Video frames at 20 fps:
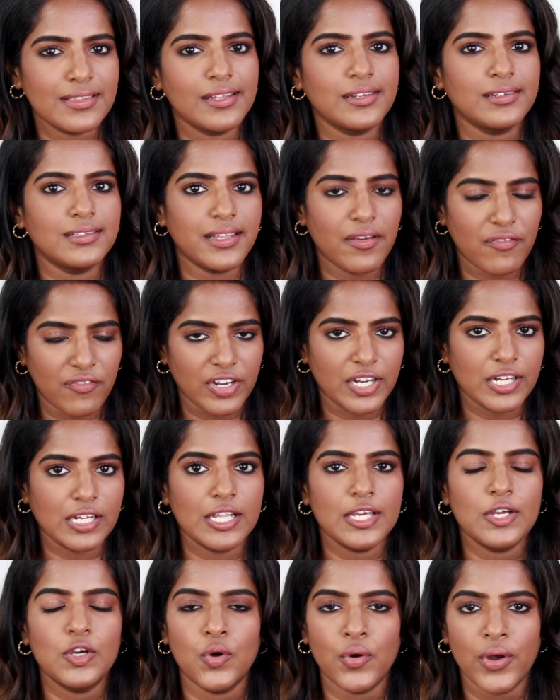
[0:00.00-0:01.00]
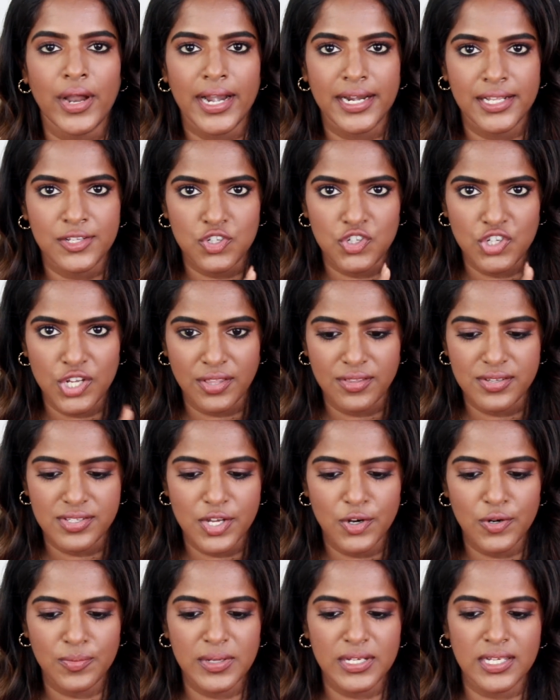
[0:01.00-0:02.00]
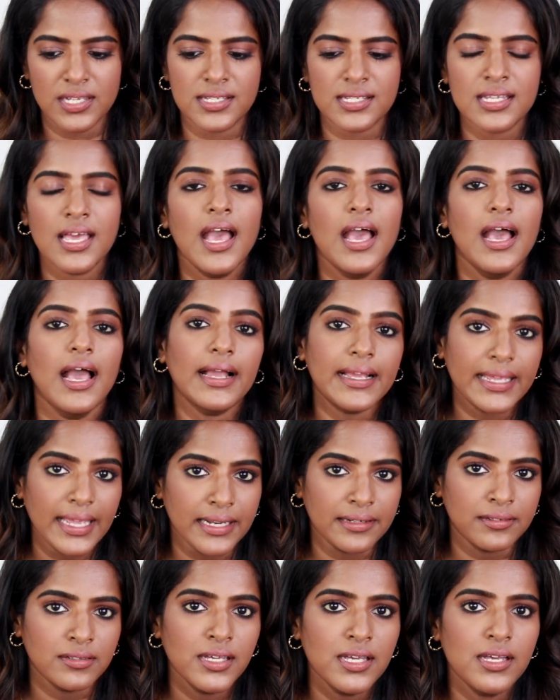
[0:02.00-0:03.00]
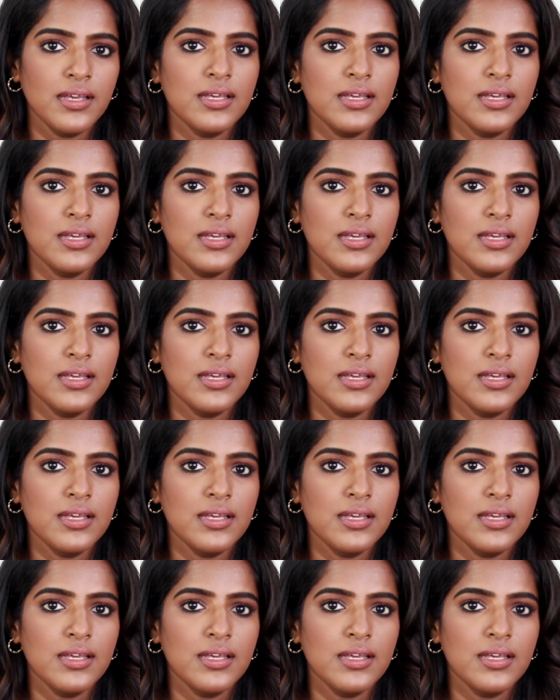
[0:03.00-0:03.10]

then definitely go ahead and check this out, because again,